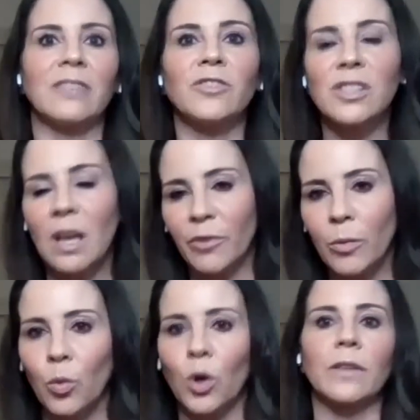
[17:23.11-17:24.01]
they've just come
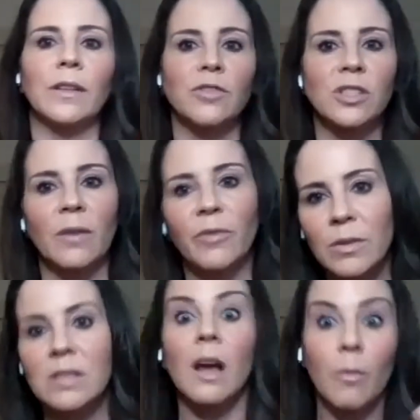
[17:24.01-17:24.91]
from work, they've just come from
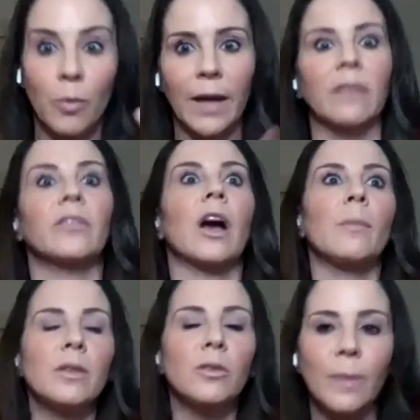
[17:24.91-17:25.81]
the subway, they've come
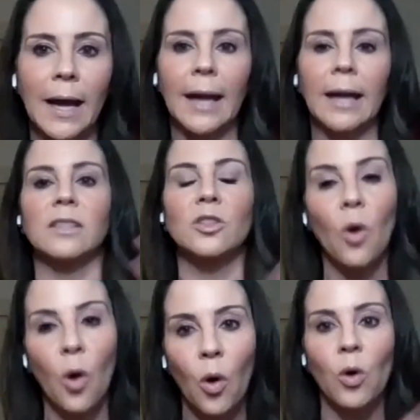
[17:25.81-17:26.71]
in the rain, it's
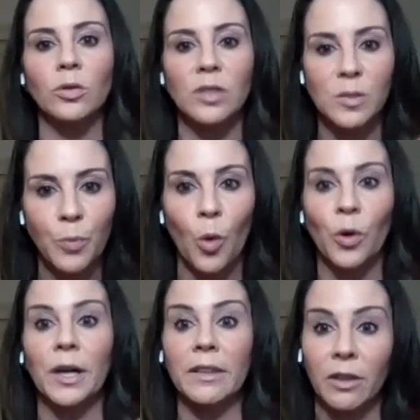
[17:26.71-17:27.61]
cold, it's
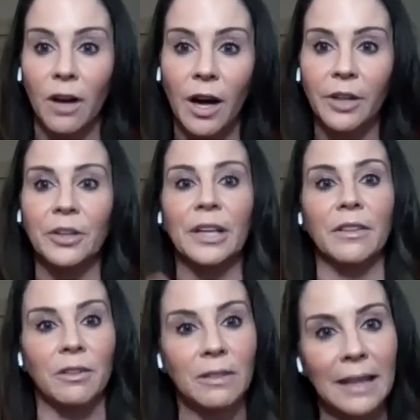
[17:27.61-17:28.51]
pouring, they're hungry,
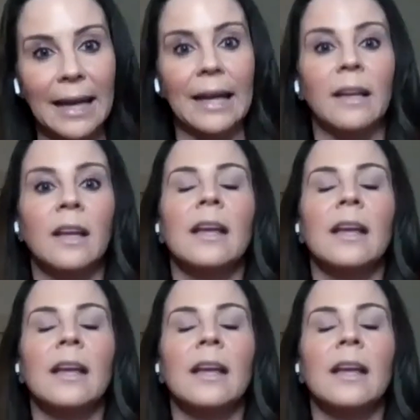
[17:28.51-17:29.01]
they're late.